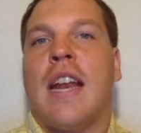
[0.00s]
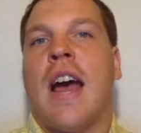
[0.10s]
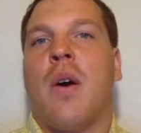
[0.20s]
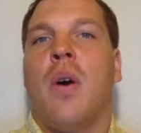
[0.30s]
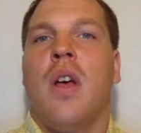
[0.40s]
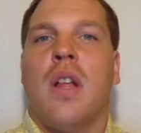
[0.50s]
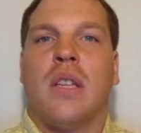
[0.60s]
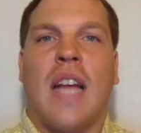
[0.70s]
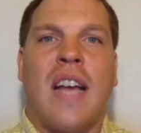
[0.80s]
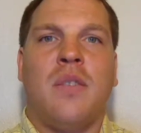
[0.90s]
Now,
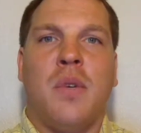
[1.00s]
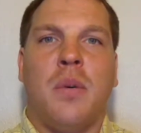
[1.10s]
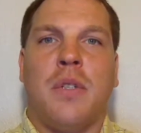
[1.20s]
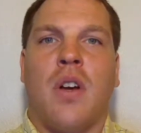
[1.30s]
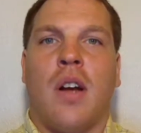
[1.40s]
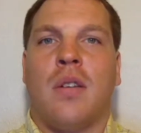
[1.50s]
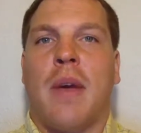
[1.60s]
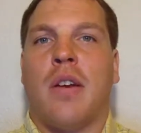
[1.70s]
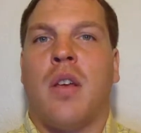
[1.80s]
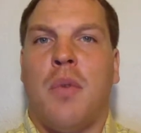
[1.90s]
last week we talked
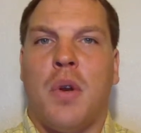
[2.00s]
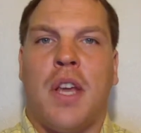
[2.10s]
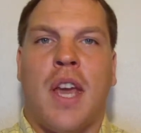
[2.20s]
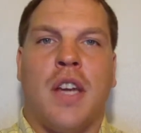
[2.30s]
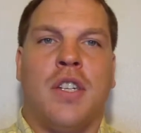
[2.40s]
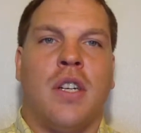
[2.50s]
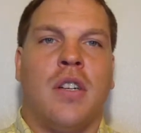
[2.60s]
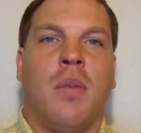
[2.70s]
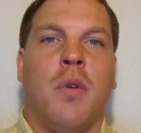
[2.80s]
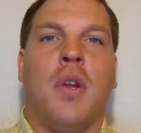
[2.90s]
about
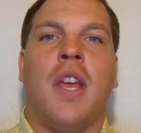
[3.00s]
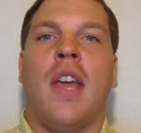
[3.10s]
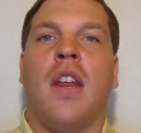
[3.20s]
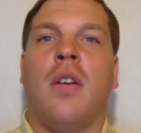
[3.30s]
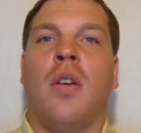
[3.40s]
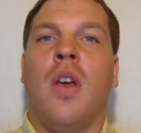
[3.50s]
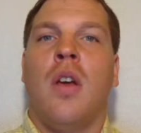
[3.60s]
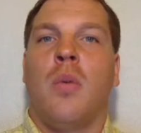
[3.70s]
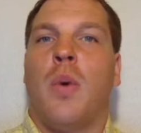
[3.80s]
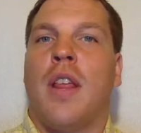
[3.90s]
communicating
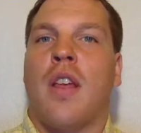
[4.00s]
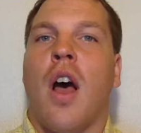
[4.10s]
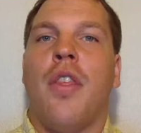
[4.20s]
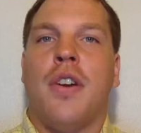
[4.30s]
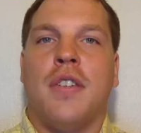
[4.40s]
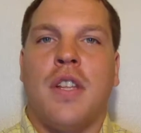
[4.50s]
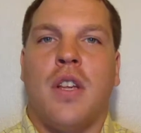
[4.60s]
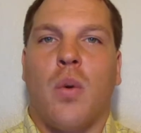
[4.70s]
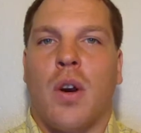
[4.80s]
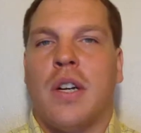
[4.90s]
with others in
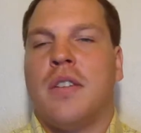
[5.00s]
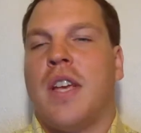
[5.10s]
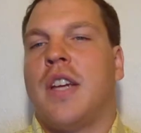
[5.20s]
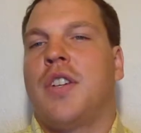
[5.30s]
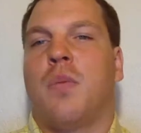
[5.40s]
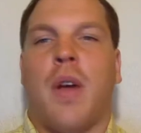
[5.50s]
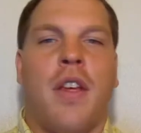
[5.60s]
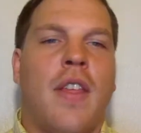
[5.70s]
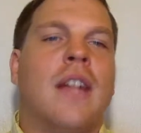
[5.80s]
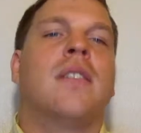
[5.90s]
the organization,
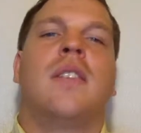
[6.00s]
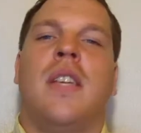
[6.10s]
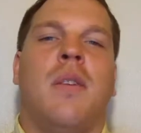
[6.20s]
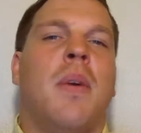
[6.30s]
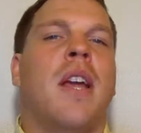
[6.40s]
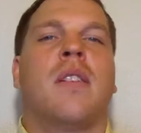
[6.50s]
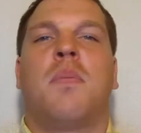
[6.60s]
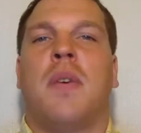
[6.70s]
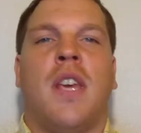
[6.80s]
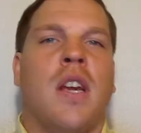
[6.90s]
whether that's
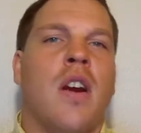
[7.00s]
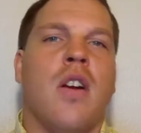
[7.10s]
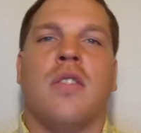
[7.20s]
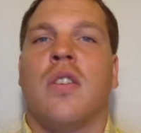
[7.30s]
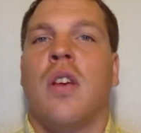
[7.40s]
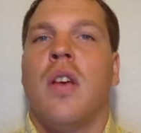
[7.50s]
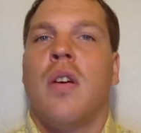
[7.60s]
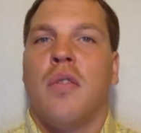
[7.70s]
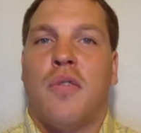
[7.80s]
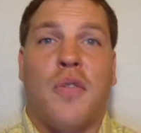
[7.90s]
teammates, peers,
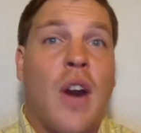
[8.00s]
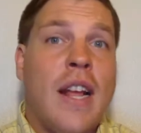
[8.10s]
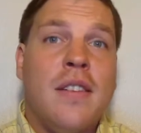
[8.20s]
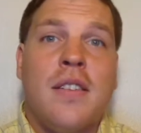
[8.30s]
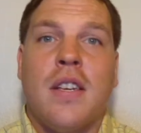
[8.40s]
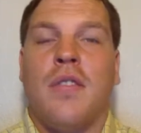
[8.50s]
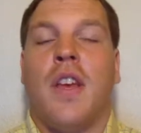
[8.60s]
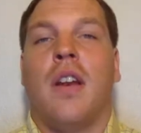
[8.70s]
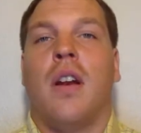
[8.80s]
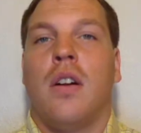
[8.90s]
friends
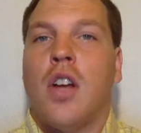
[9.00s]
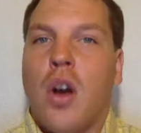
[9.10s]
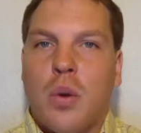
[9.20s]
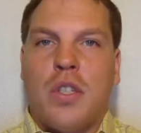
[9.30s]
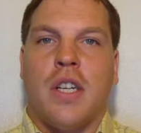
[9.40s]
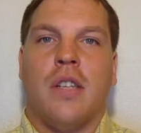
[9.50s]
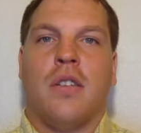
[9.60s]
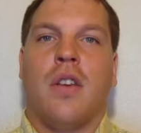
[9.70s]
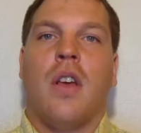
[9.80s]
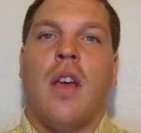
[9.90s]
even,
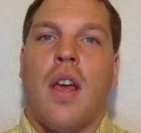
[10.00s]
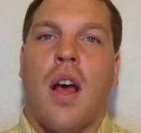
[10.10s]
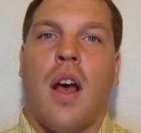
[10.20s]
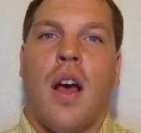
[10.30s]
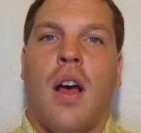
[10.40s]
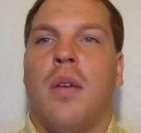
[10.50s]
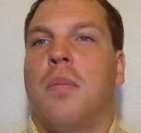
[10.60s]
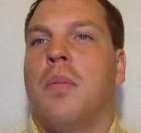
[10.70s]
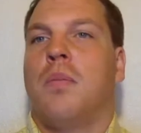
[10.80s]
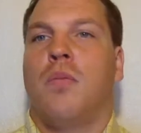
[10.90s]
coaches.
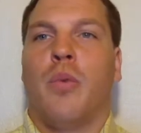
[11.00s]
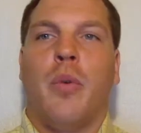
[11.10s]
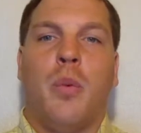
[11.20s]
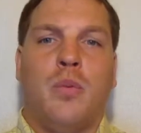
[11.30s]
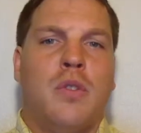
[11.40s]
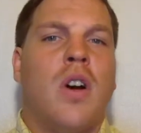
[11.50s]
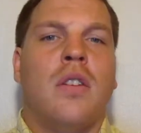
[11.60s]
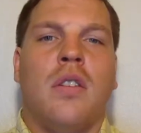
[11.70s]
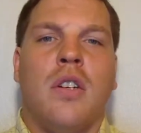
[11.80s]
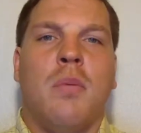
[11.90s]
We
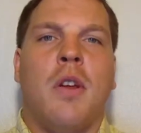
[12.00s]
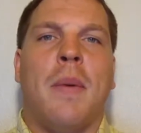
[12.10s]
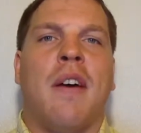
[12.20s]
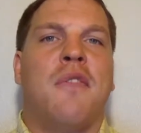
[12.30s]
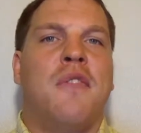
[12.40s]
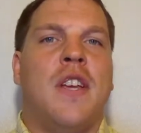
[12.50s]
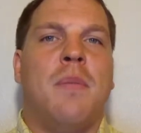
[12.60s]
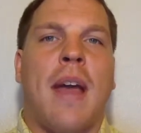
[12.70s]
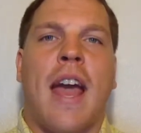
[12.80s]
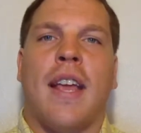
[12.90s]
talked a little bit about
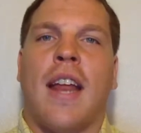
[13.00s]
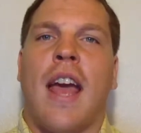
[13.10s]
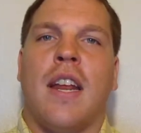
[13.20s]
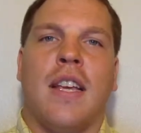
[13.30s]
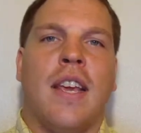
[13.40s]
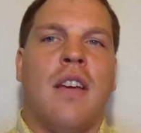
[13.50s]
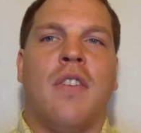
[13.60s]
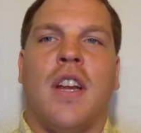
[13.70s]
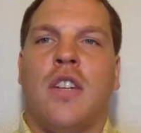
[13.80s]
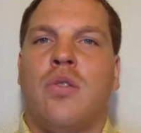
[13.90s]
feedback and how to
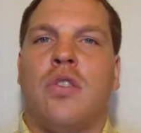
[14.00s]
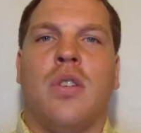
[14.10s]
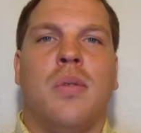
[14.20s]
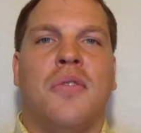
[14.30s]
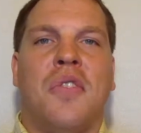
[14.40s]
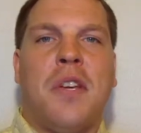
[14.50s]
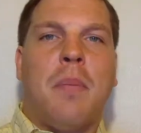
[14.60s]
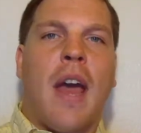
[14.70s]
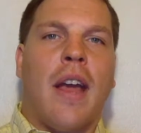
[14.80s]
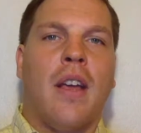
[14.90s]
give and introduce
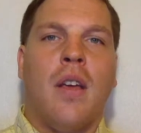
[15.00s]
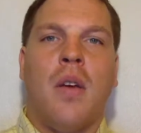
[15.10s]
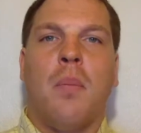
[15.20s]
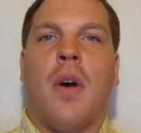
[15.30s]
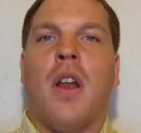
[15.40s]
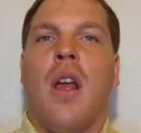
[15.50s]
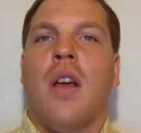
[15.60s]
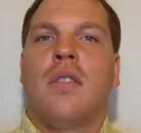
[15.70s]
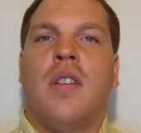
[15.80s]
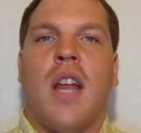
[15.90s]
feedback,
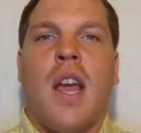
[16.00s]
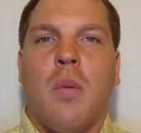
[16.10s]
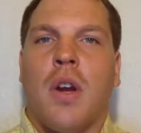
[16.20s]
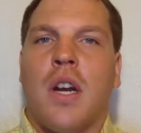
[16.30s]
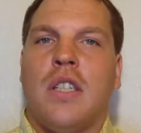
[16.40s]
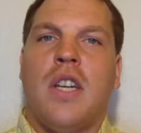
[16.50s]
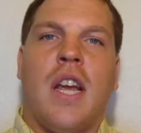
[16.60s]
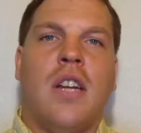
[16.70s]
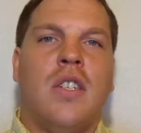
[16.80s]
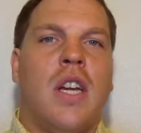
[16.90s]
but today we're going to
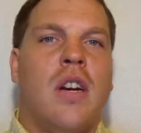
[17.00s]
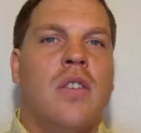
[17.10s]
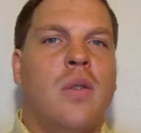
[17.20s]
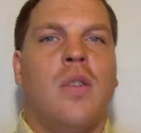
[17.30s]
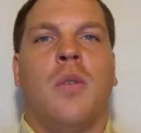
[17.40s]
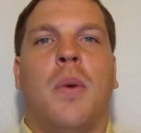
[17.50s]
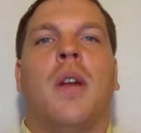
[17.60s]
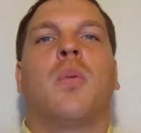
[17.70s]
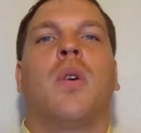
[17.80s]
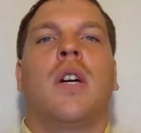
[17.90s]
change gears a little
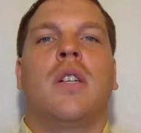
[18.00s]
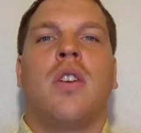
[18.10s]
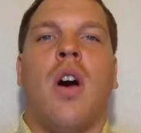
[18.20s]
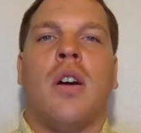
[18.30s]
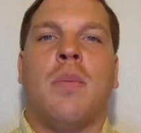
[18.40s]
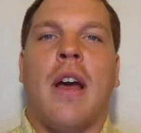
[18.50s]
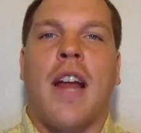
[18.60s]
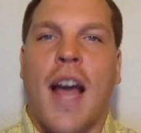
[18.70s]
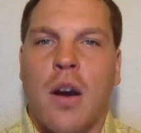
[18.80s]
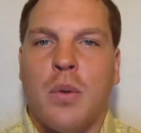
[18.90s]
bit and we're going to talk
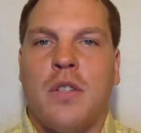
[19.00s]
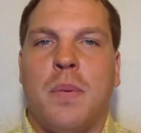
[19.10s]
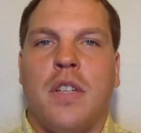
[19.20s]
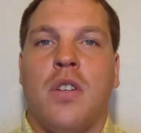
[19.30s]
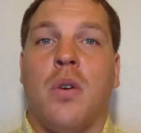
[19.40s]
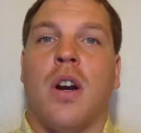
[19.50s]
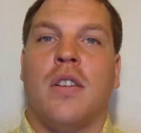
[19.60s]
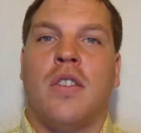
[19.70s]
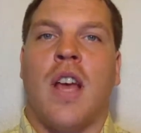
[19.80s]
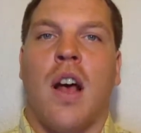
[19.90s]
about how we speak to
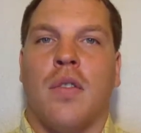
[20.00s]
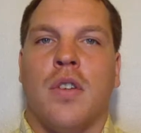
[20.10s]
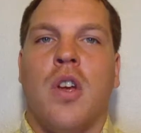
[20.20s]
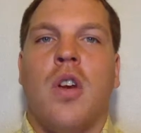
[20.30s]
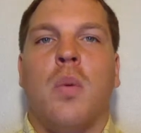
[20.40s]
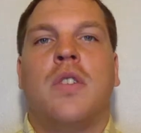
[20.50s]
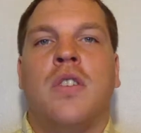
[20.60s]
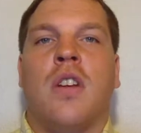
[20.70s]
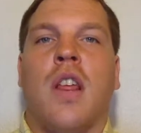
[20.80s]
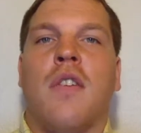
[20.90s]
ourselves, which
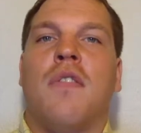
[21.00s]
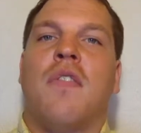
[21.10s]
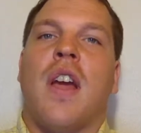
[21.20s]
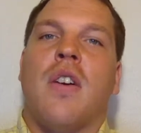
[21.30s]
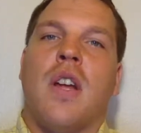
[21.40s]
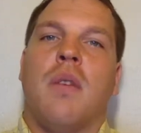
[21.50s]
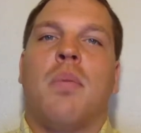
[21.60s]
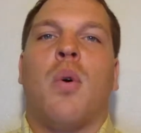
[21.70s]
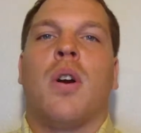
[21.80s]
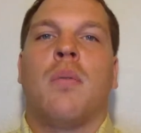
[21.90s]
is another very
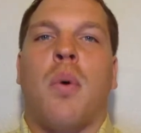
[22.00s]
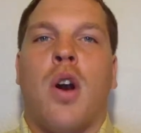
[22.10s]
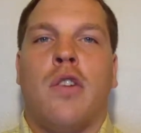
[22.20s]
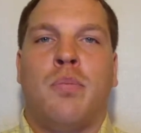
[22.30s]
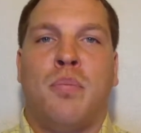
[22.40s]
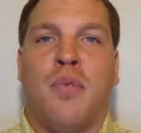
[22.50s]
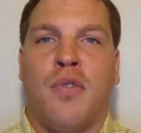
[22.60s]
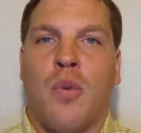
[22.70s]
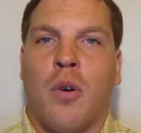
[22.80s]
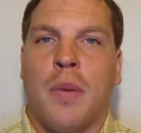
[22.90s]
important part of
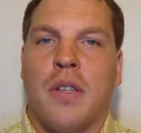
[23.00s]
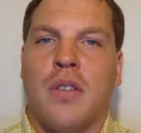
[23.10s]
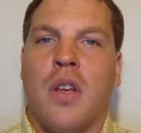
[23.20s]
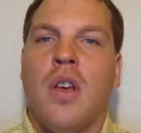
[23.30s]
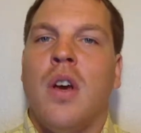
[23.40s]
performance.